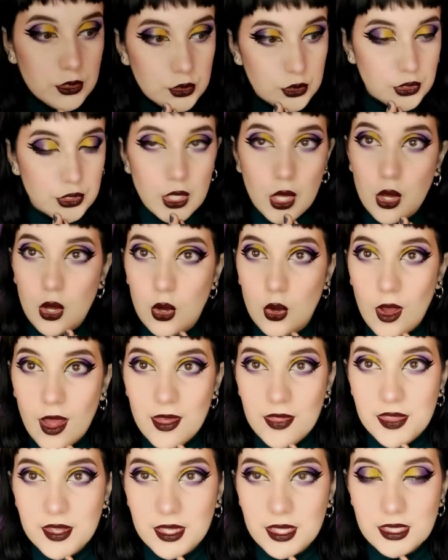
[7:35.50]
So
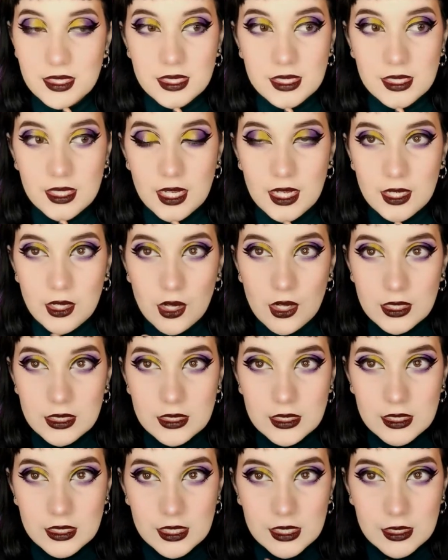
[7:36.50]
I think I
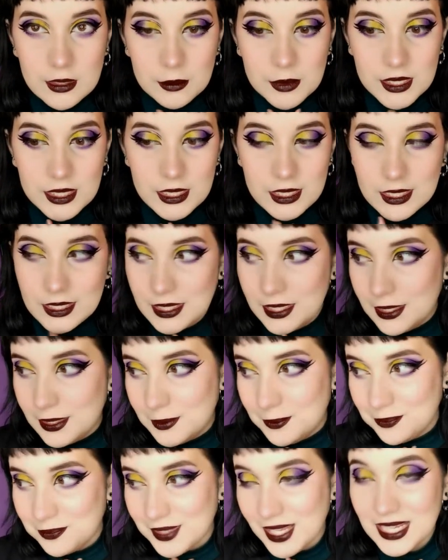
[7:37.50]
got a little bit
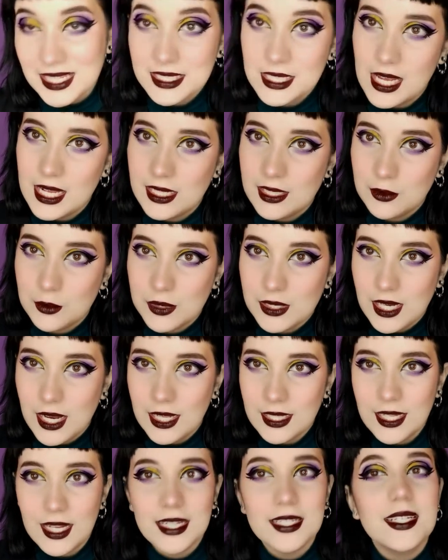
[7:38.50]
excited with
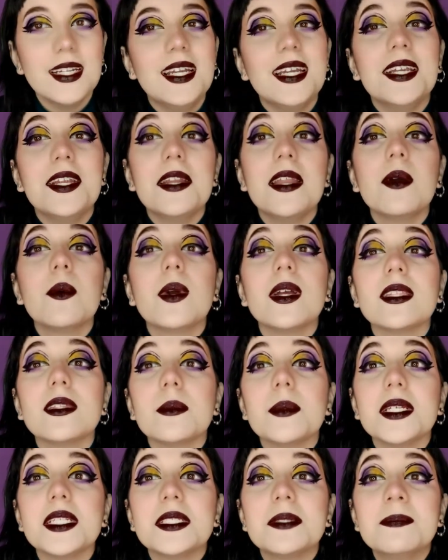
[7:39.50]
eyeliner and I
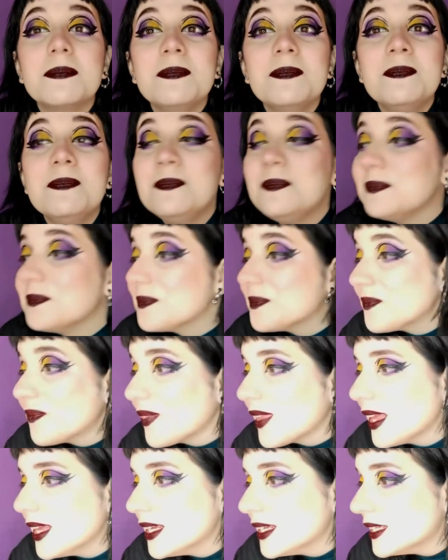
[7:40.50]
went a bit,
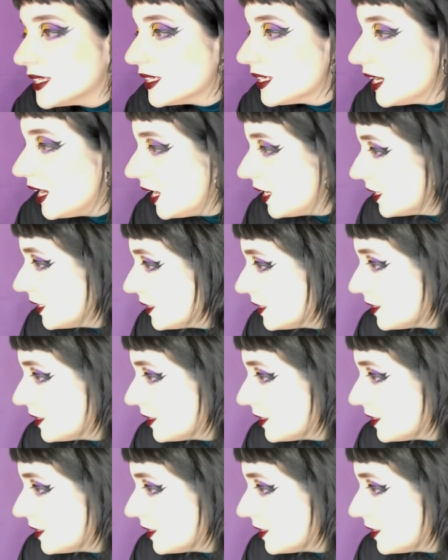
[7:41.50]
I